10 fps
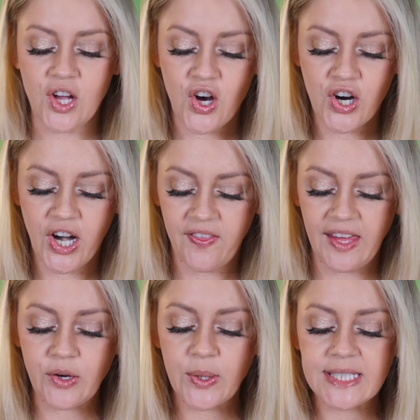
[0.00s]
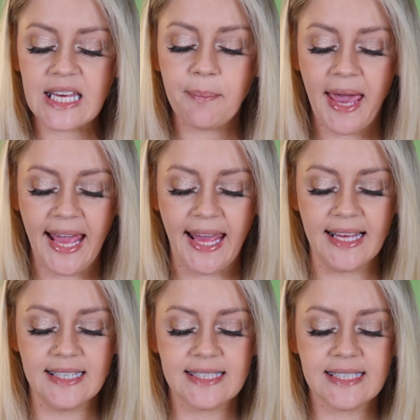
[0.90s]
are the Chrissy
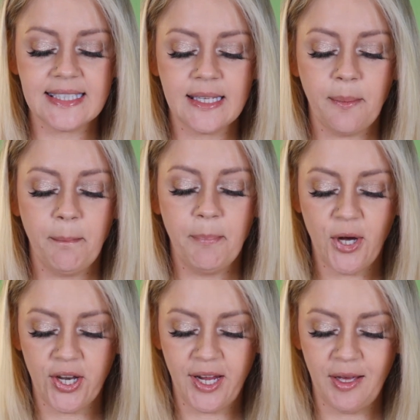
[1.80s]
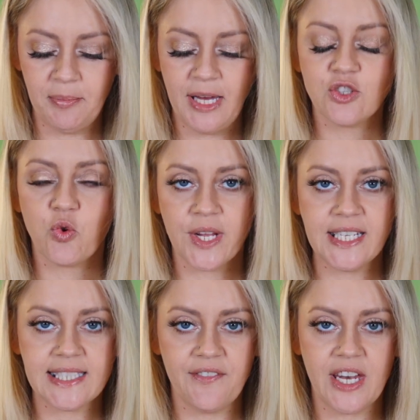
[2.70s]
pants bottom,
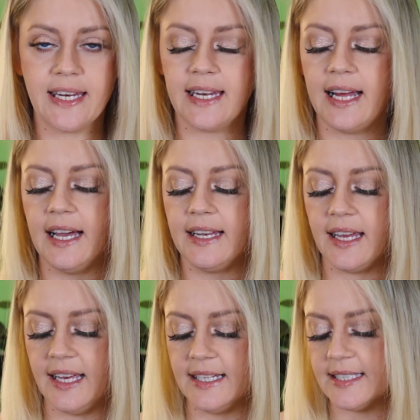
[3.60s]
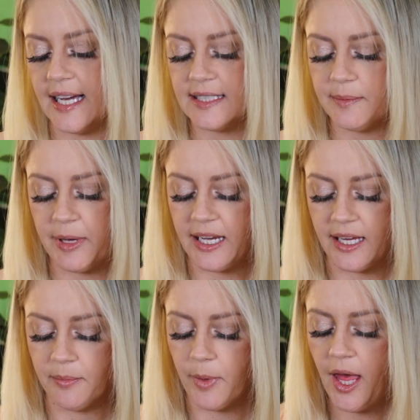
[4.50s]
$27.99, again size
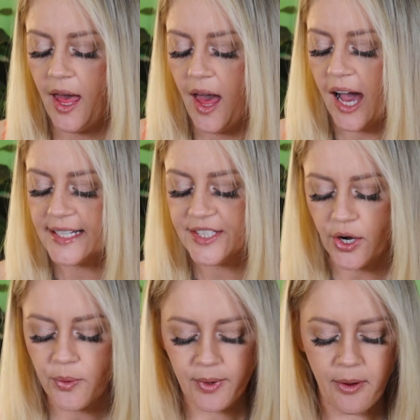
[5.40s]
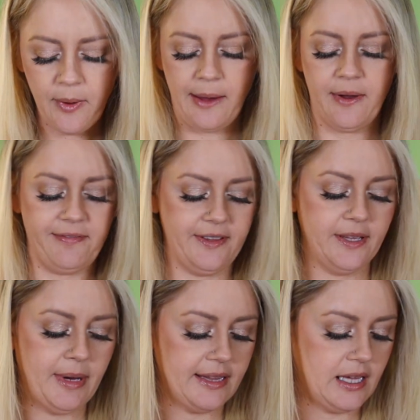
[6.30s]
medium. I don't know how I feel
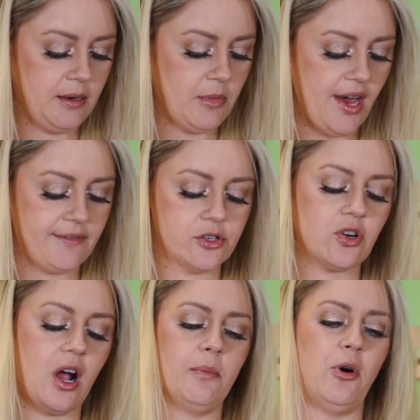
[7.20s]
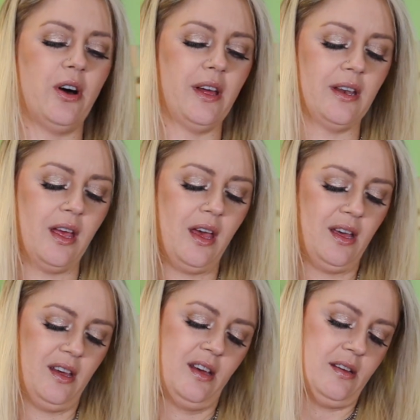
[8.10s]
about them. I'll have to try them on.
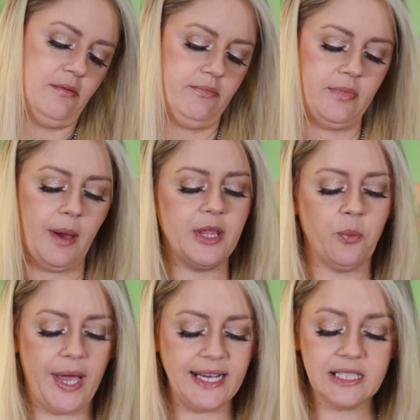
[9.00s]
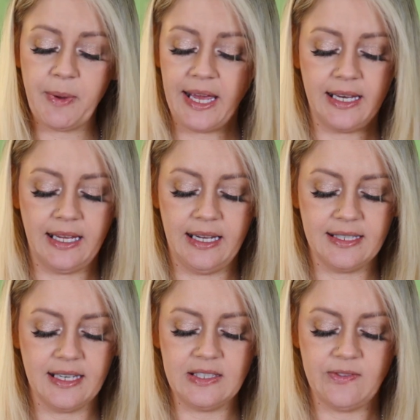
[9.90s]
I mean, the waistband in
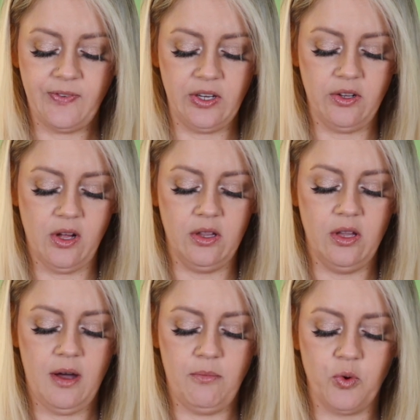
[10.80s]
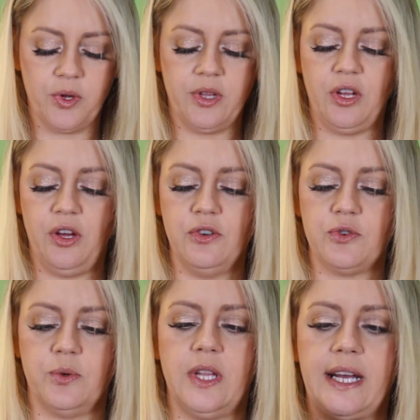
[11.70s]
it does feel a lot more than
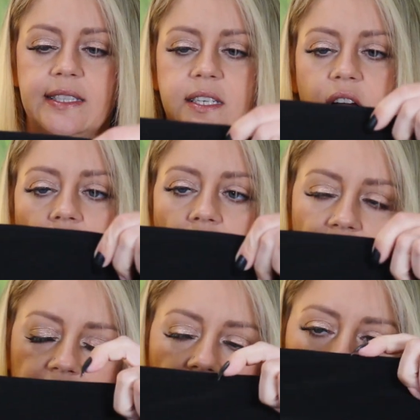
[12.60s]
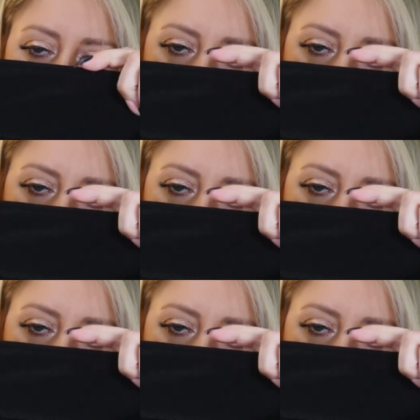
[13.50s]
usual. Like, it's got a